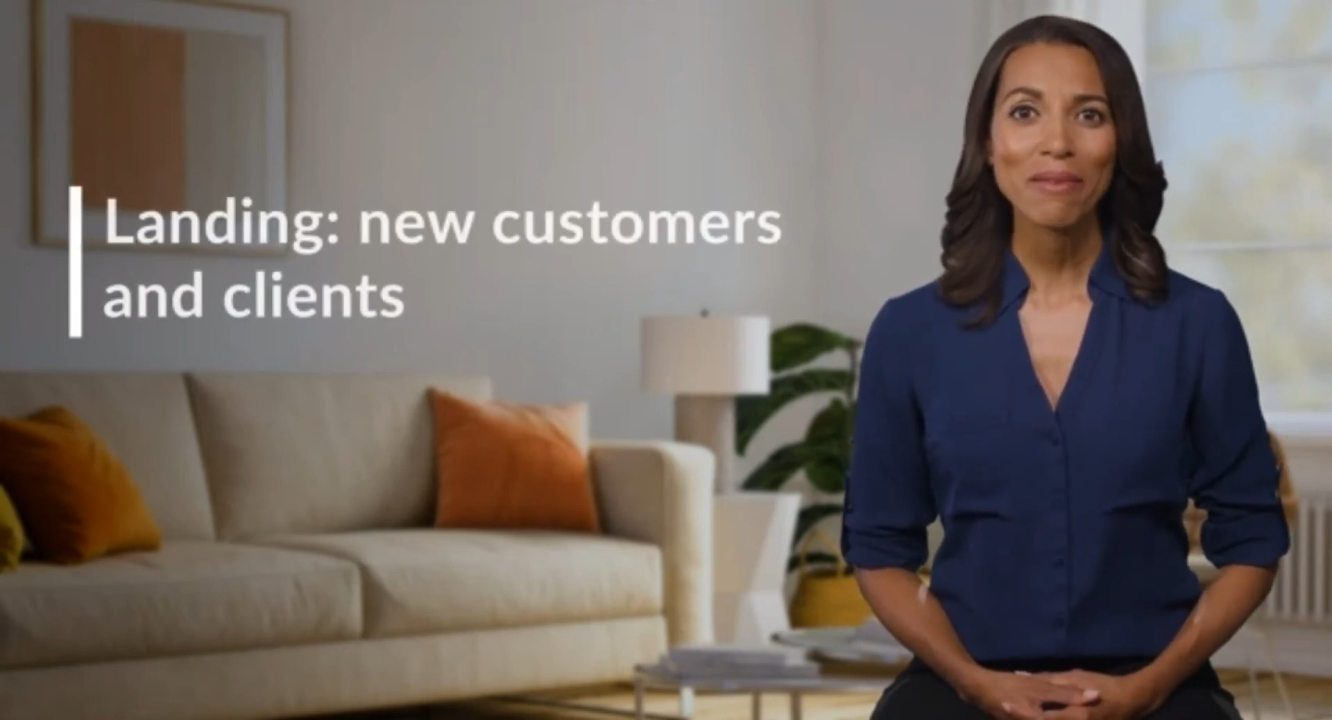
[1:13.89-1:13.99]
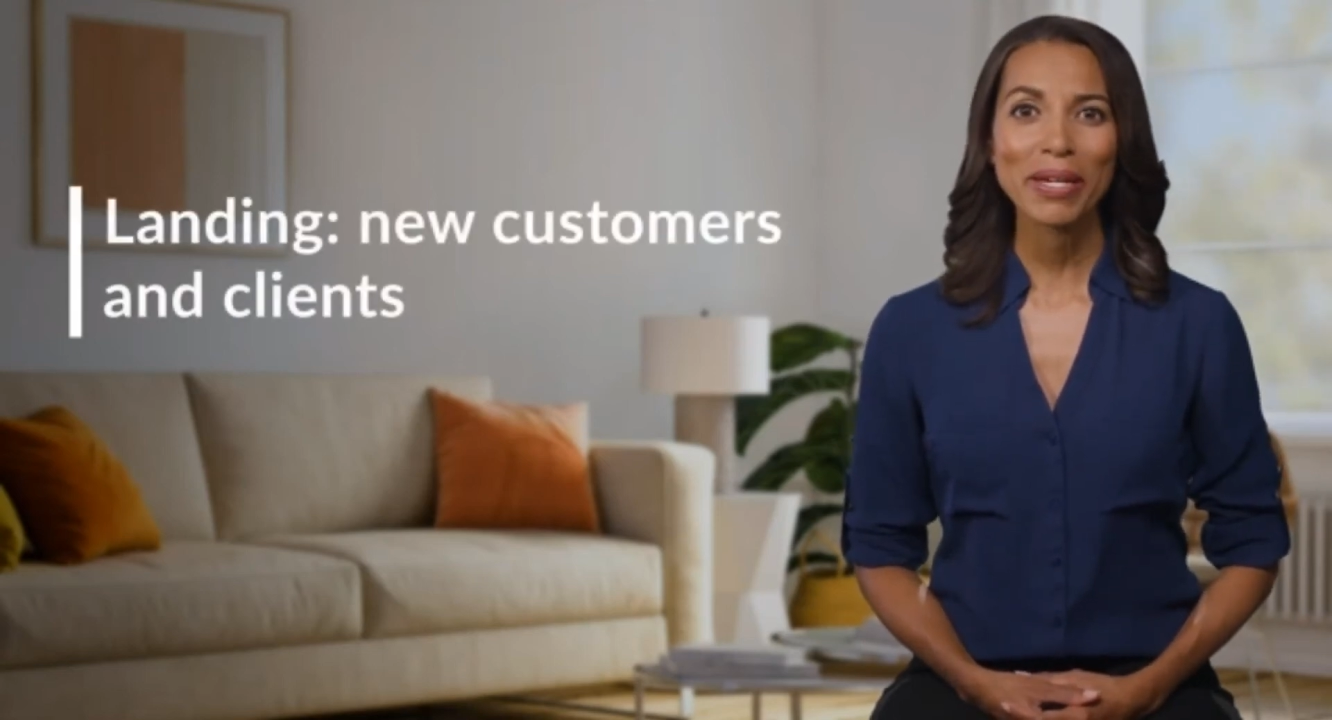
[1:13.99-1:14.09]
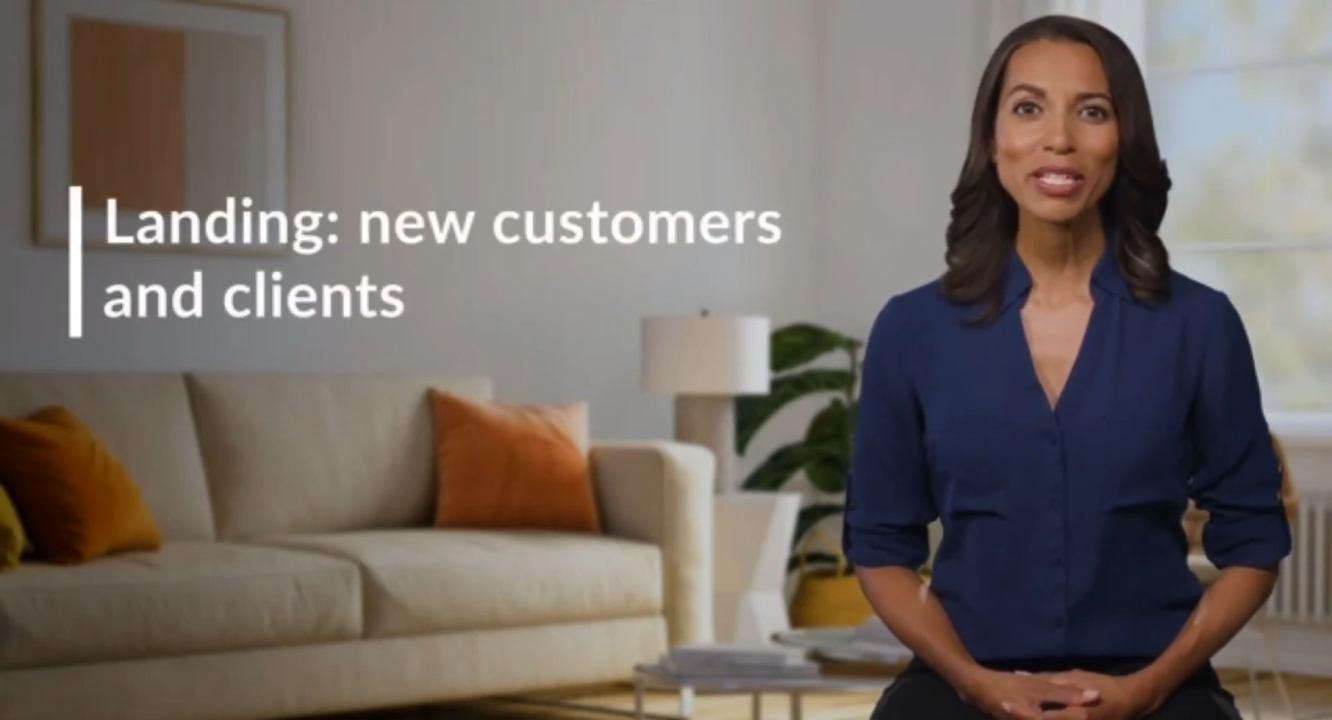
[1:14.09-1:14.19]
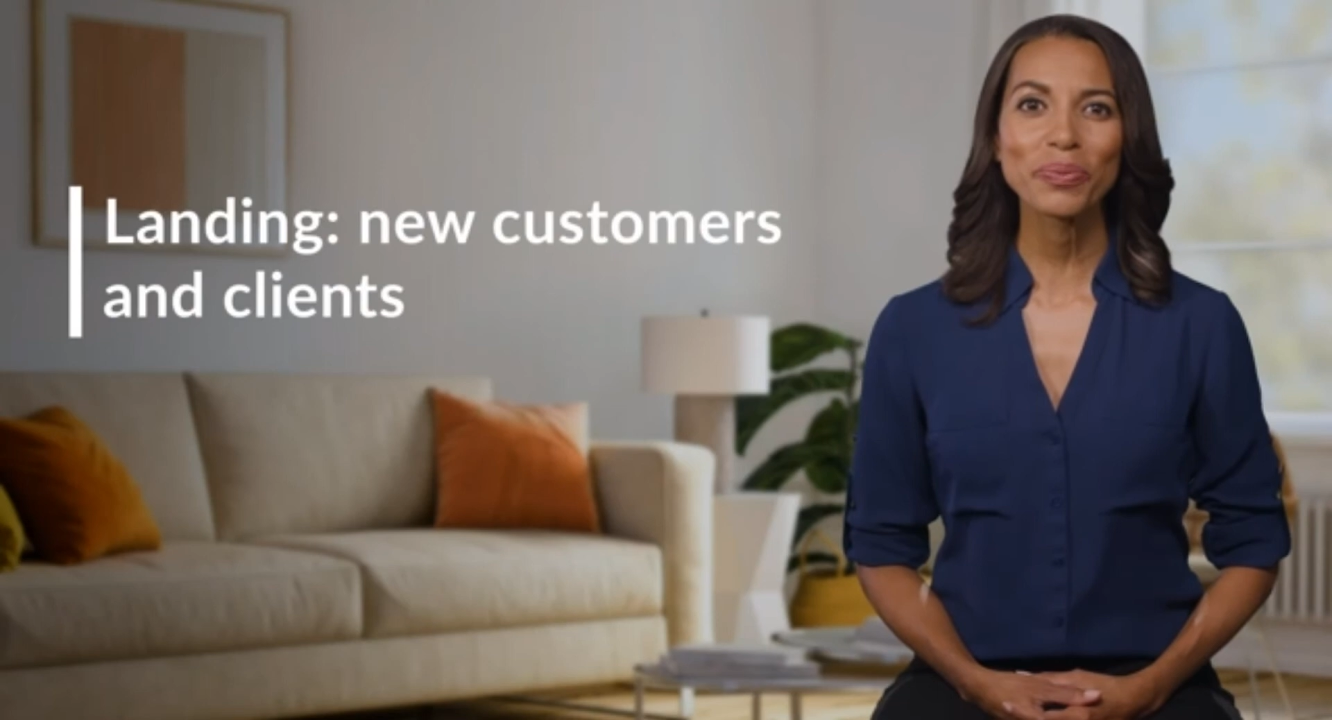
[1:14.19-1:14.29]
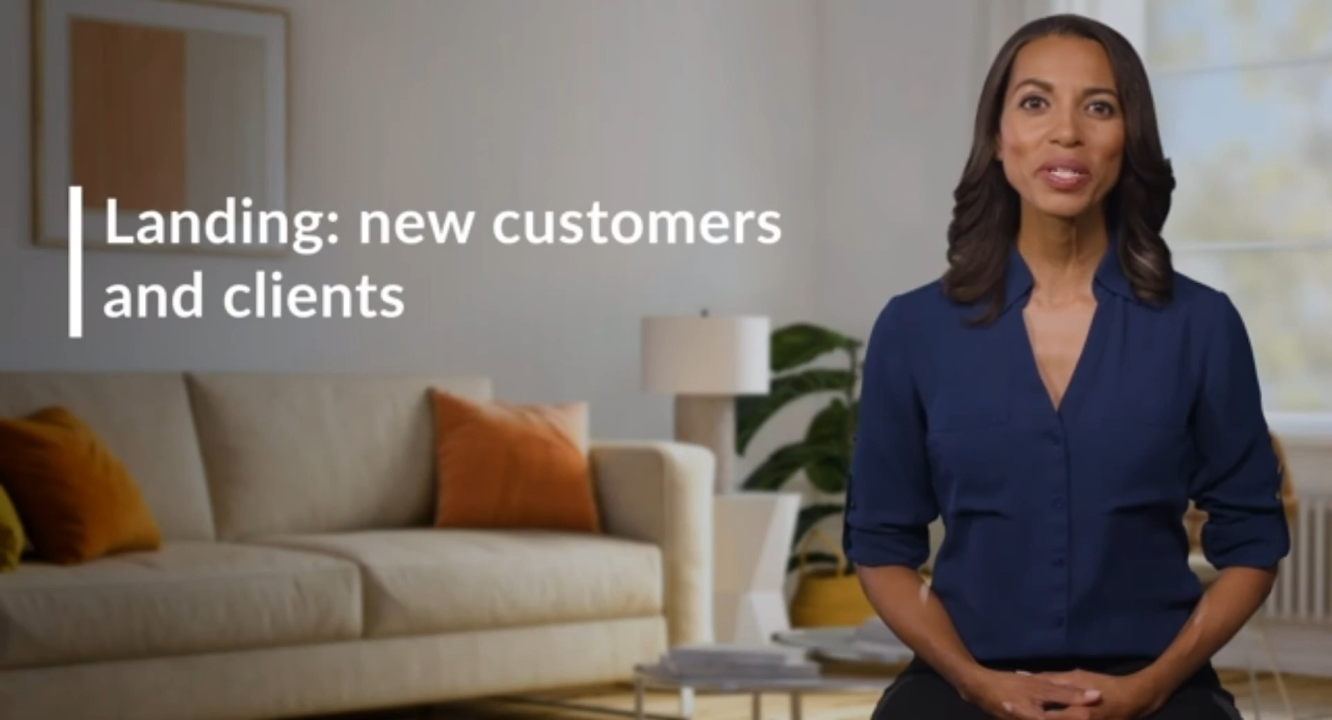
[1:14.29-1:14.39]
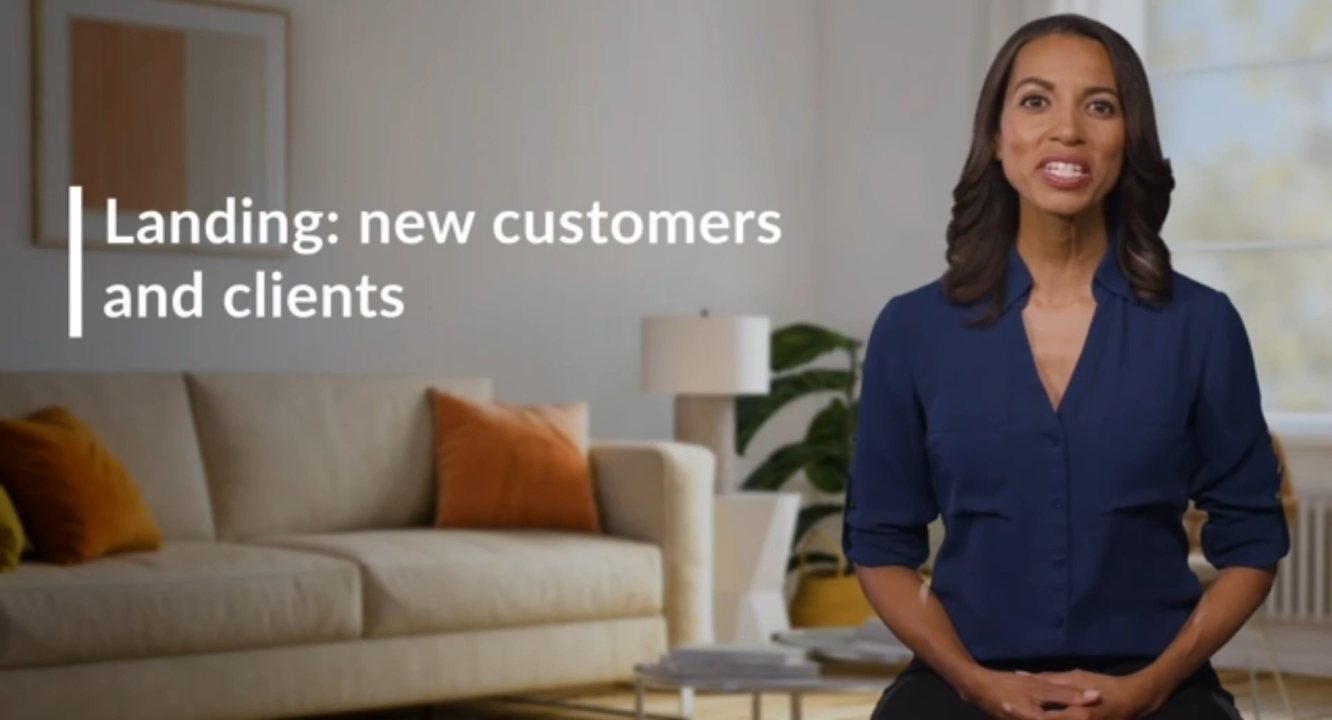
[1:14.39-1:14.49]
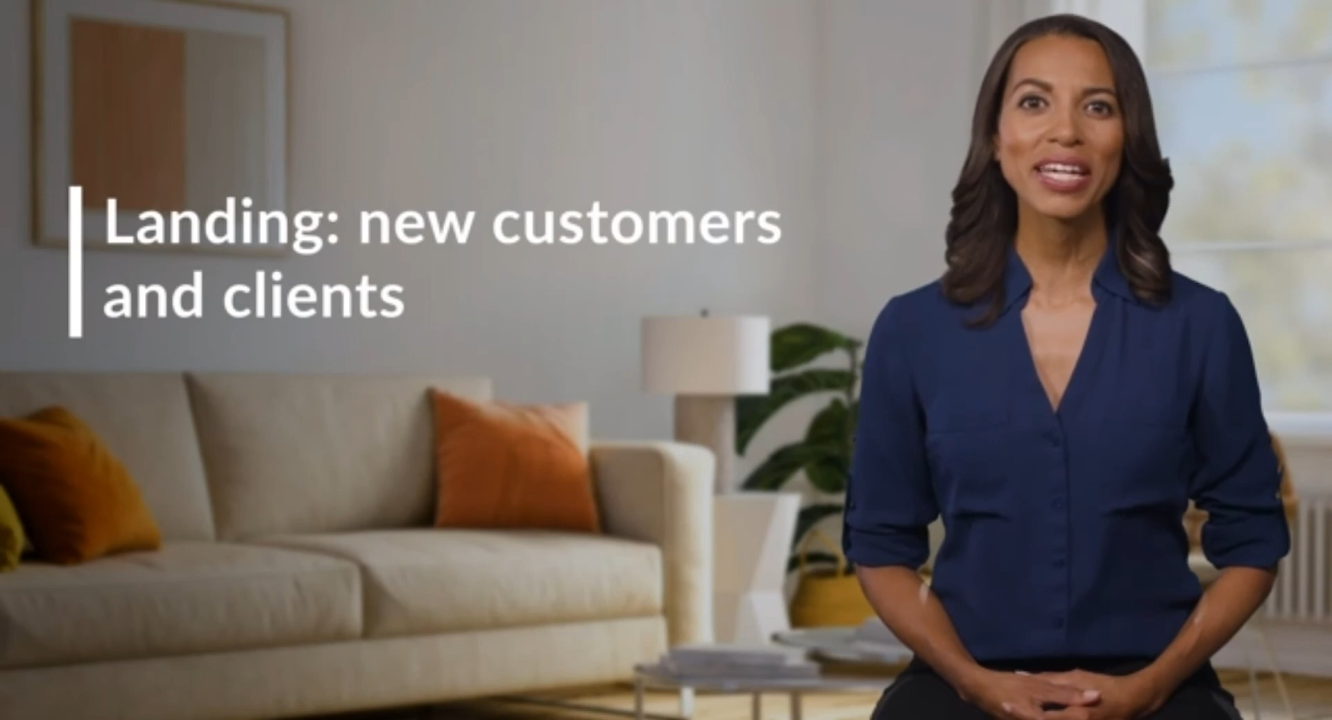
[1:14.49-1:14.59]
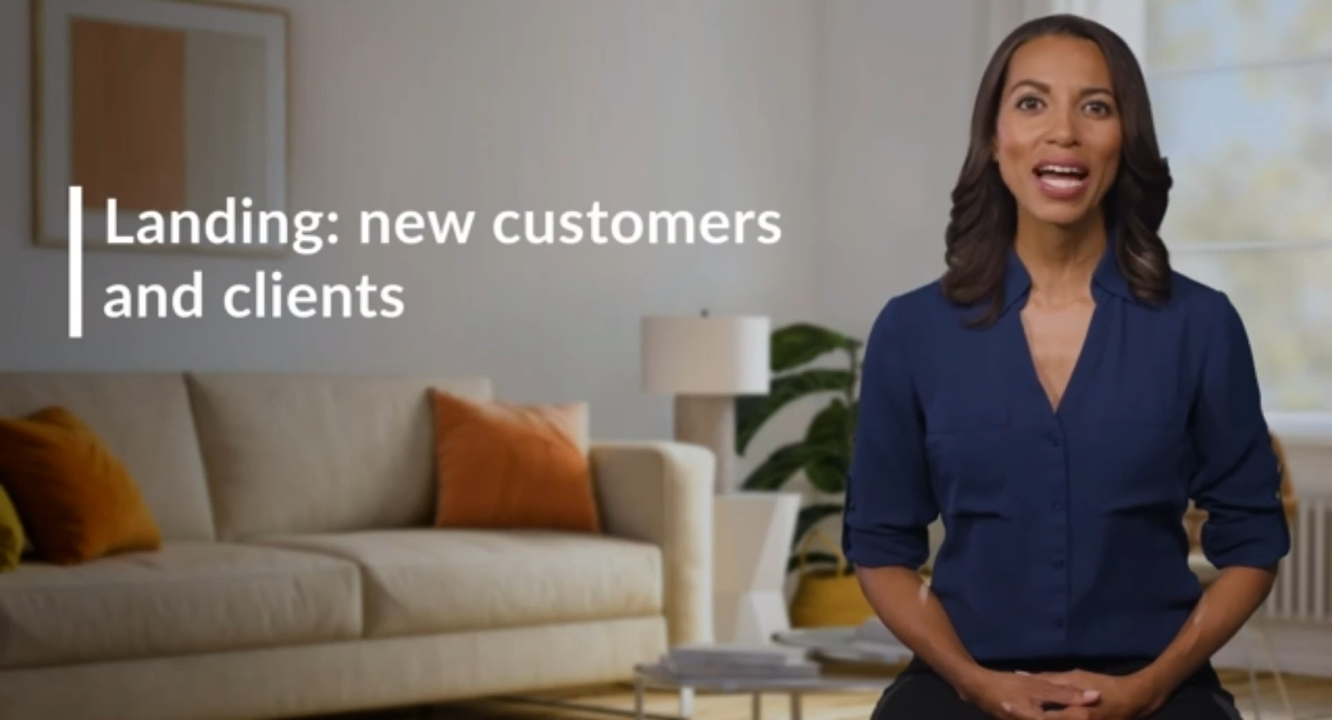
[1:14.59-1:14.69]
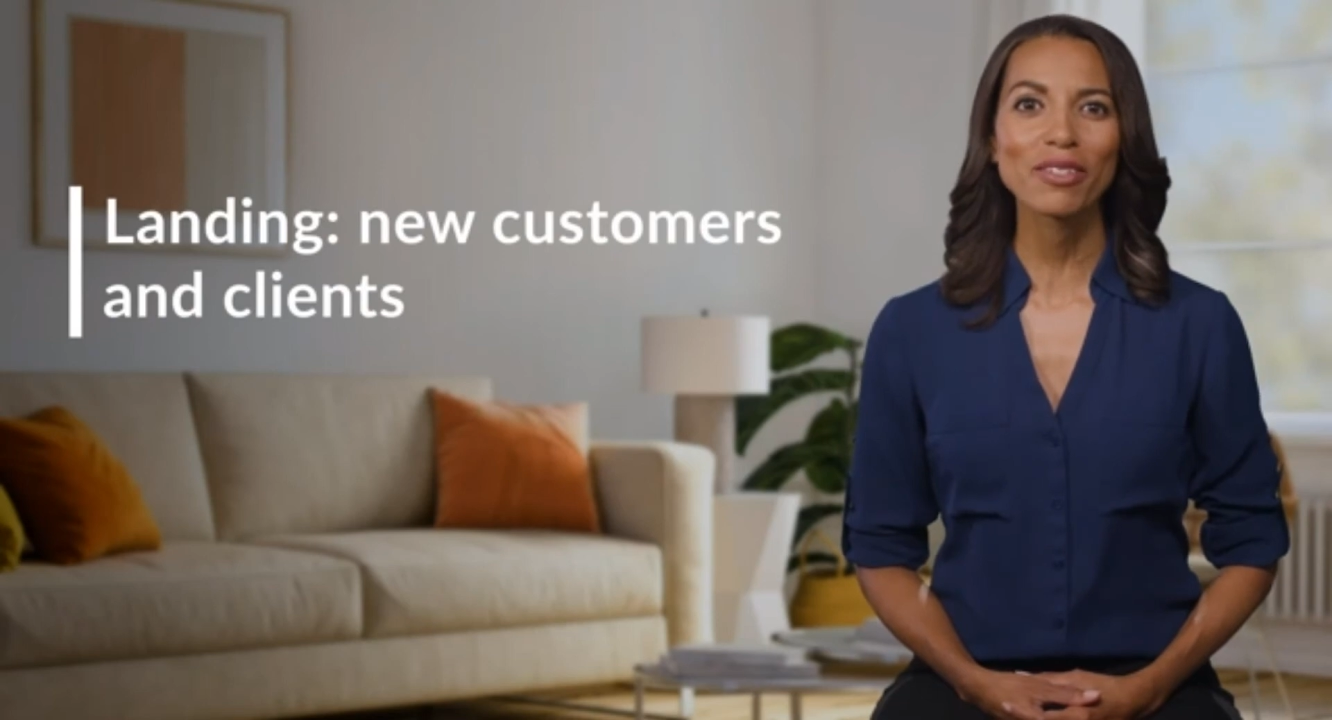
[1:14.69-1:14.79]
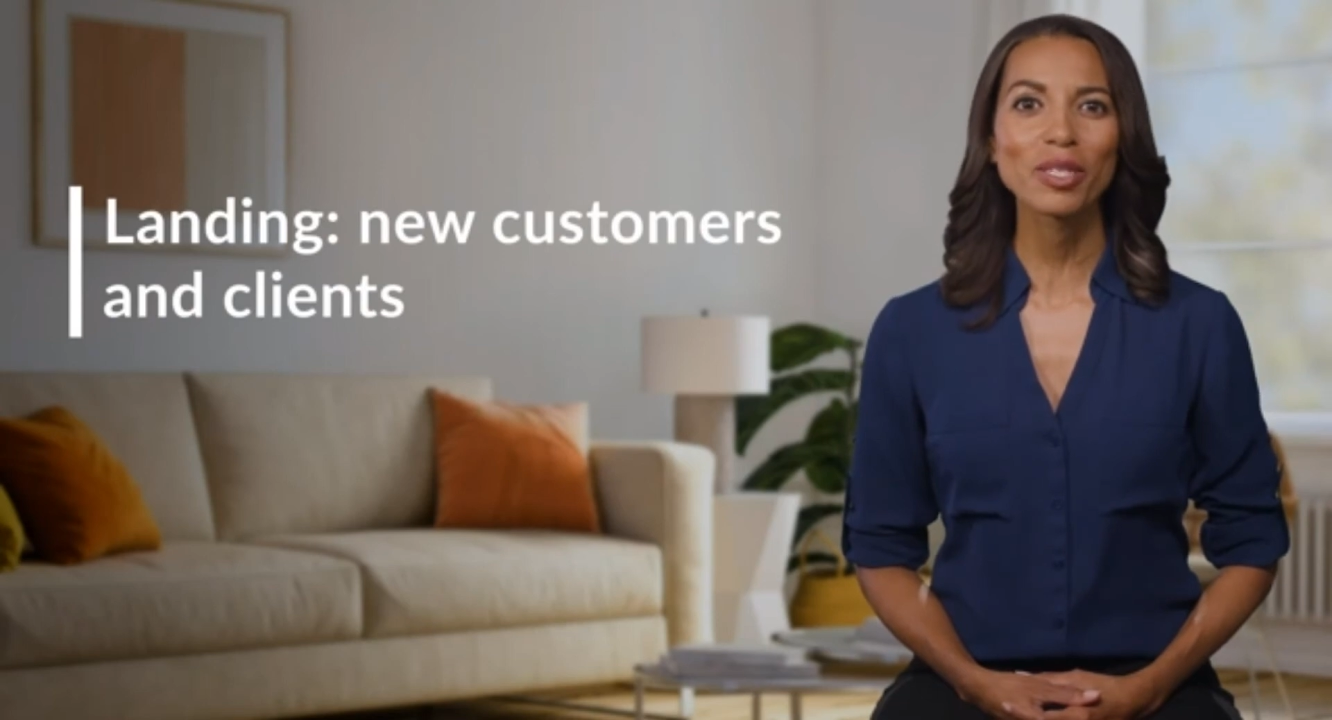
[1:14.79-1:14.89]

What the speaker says: means reaching out